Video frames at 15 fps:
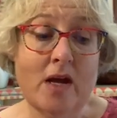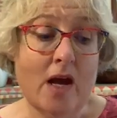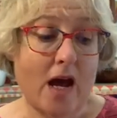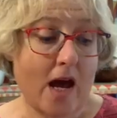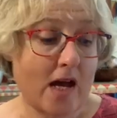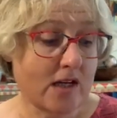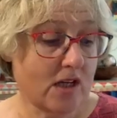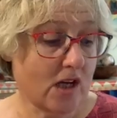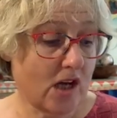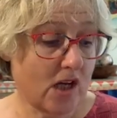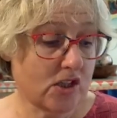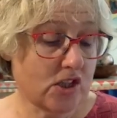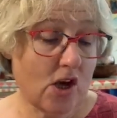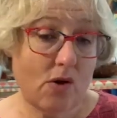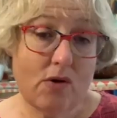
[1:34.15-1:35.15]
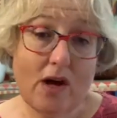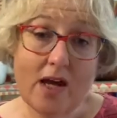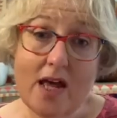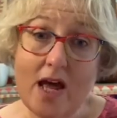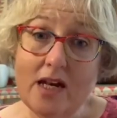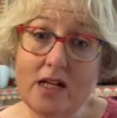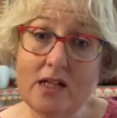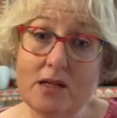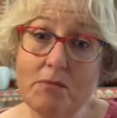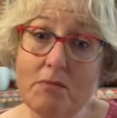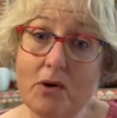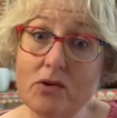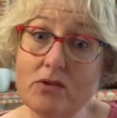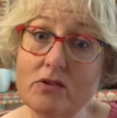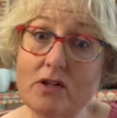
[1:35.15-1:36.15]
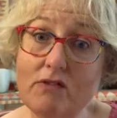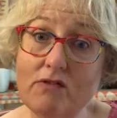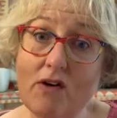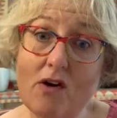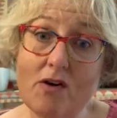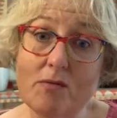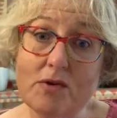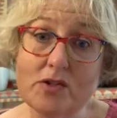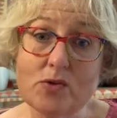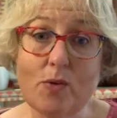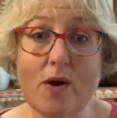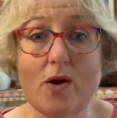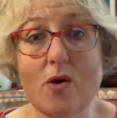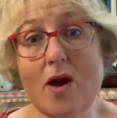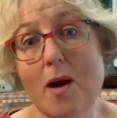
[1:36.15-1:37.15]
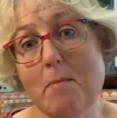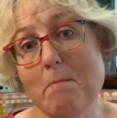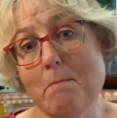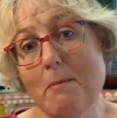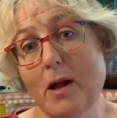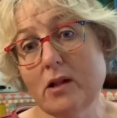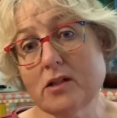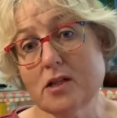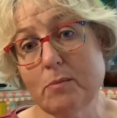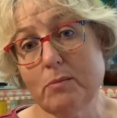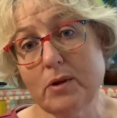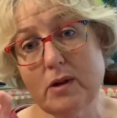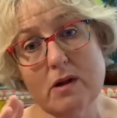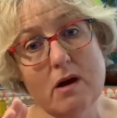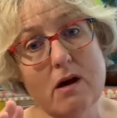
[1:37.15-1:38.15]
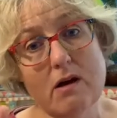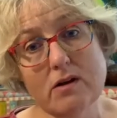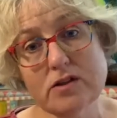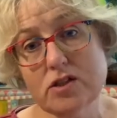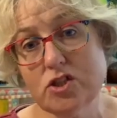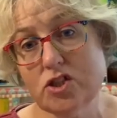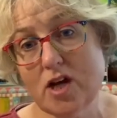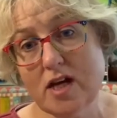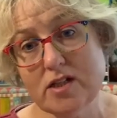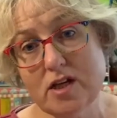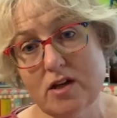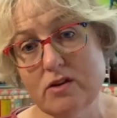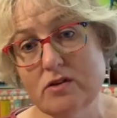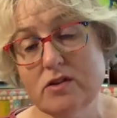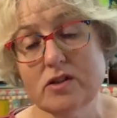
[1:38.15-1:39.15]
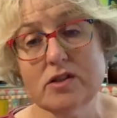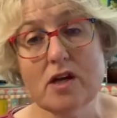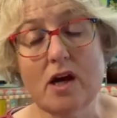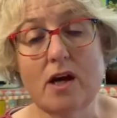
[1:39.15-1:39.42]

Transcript: And so again, in the modern environment where you get multiple cast shadows,